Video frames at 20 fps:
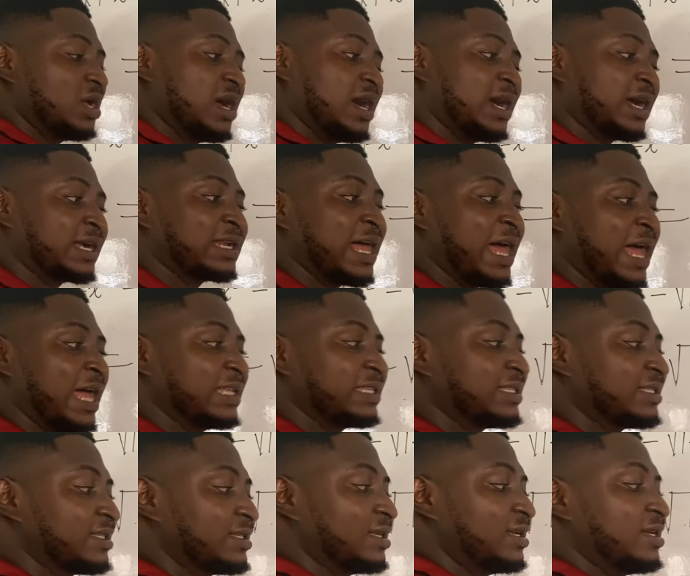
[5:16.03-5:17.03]
And
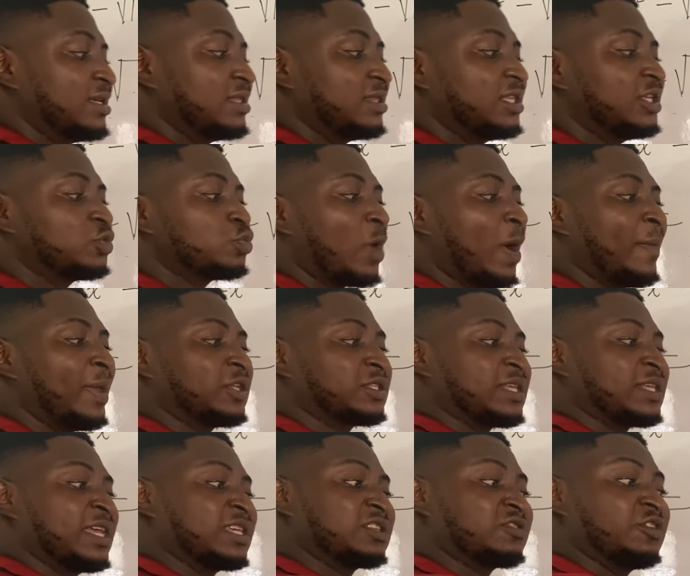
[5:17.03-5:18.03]
class, this 1 minus
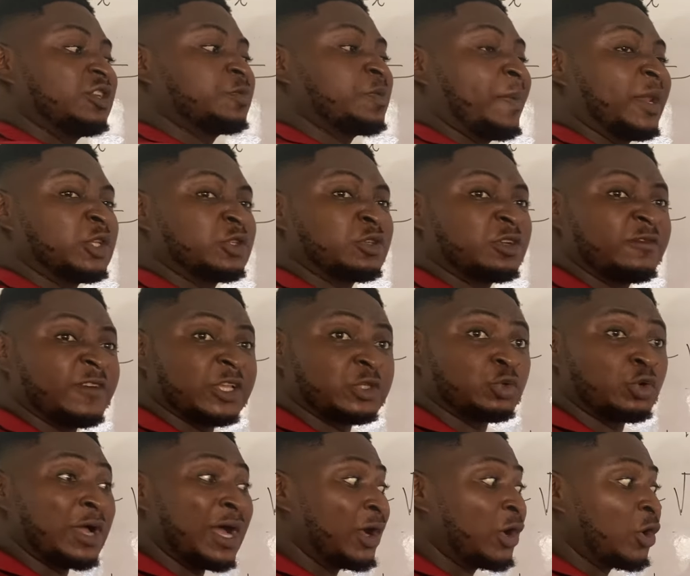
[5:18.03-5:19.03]
x raised to minus 1 over
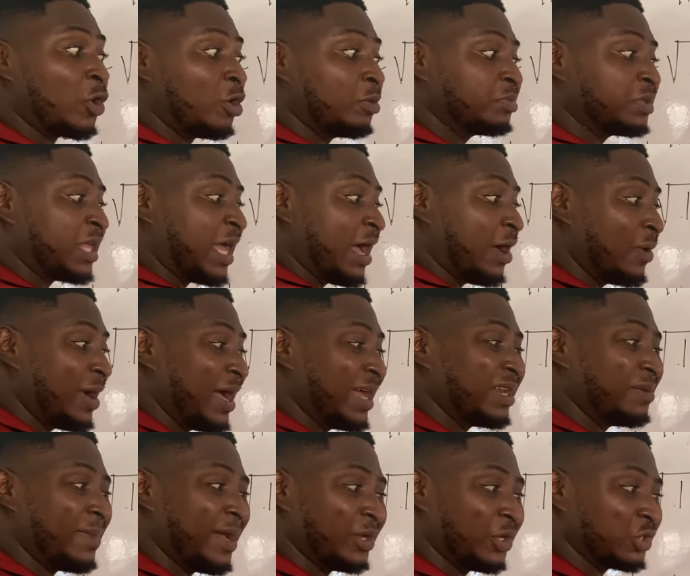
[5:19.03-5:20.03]
2 can come down and
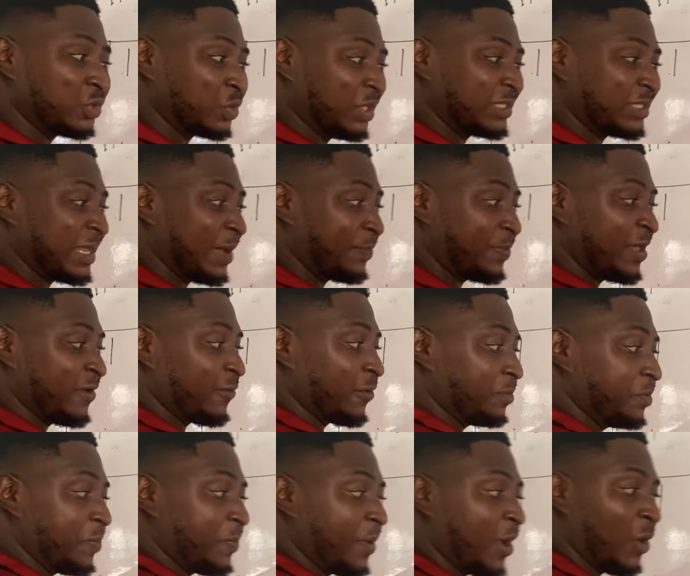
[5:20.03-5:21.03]
the minus will disappear
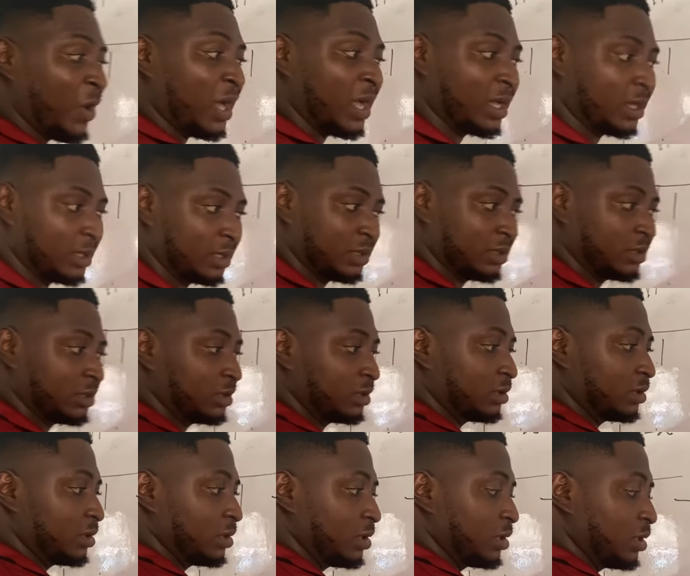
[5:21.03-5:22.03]
from the power.
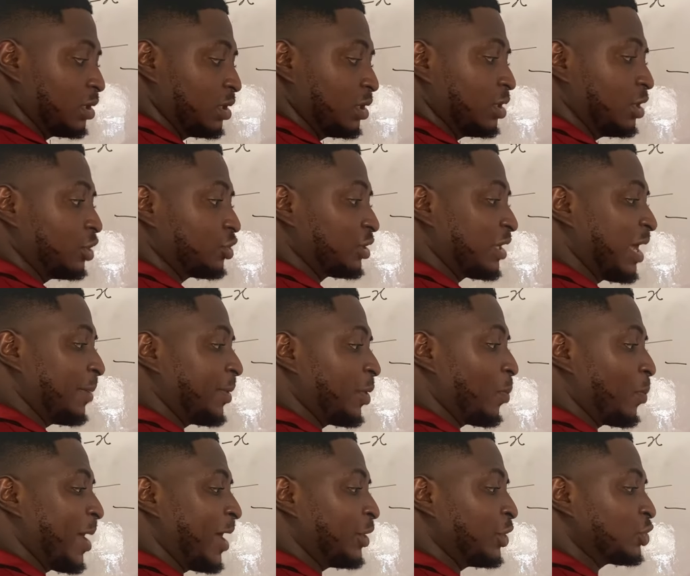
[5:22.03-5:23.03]
So now be
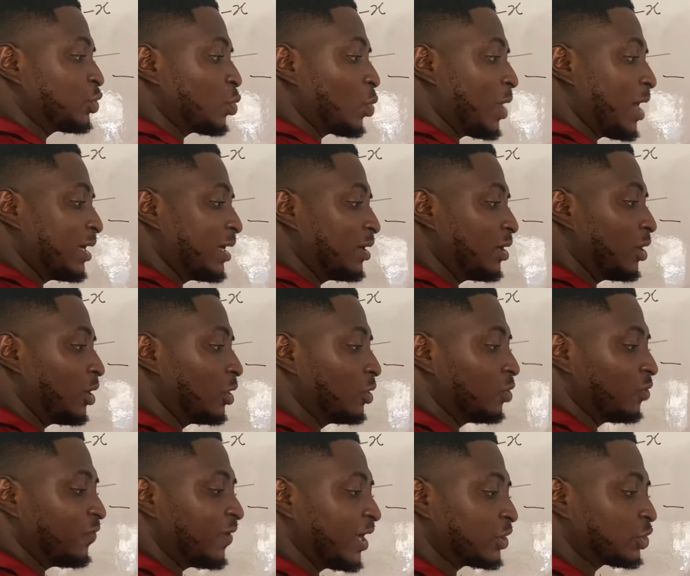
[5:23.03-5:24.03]
minus 1 all
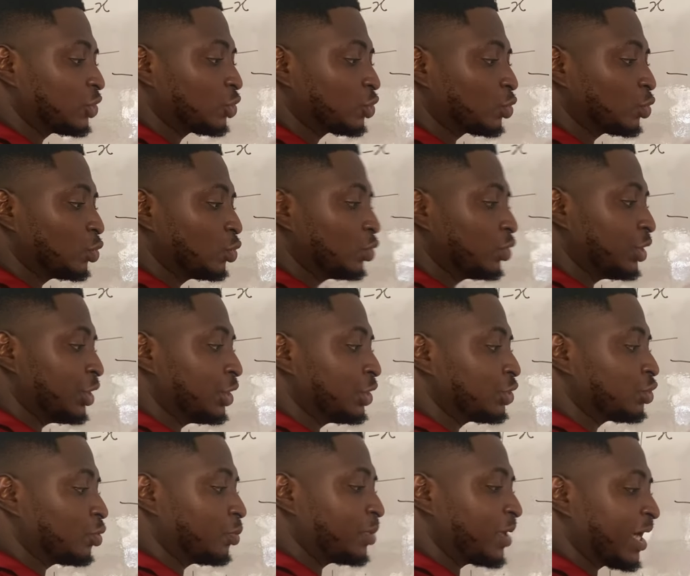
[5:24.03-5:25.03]
over 2
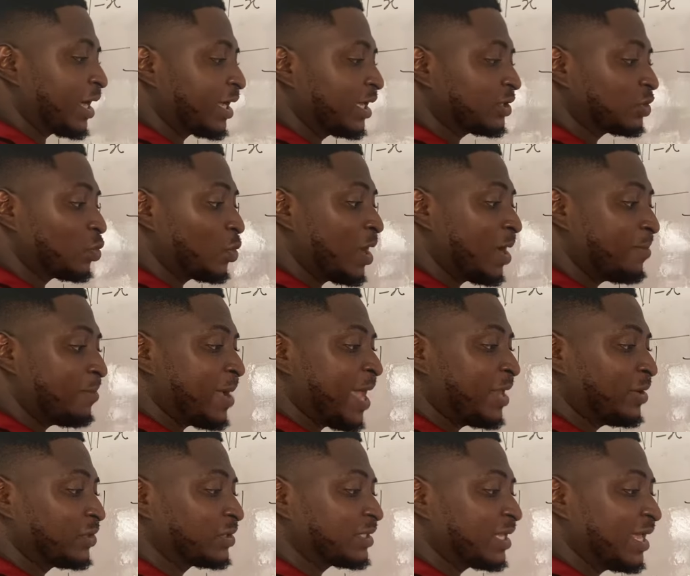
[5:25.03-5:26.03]
into bracket 1
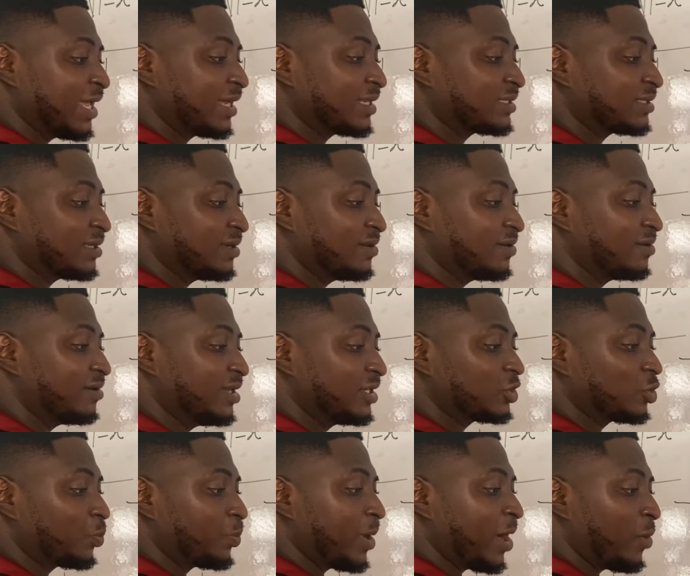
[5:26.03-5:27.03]
minus x
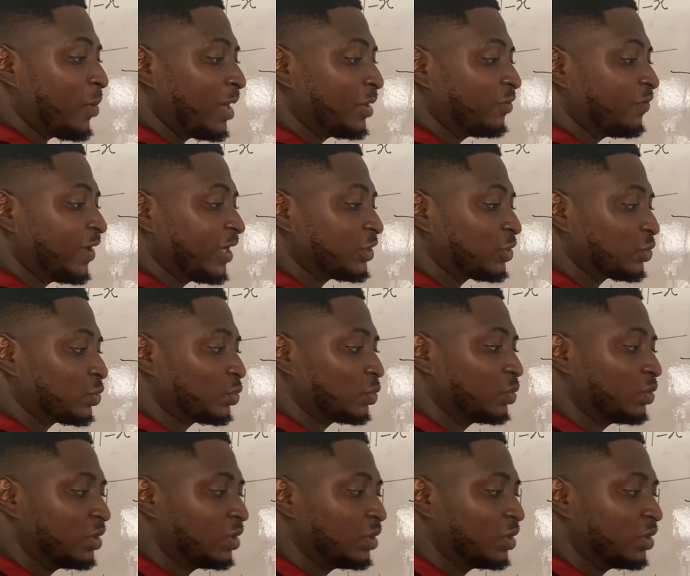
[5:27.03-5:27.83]
raised to power 1 over 2.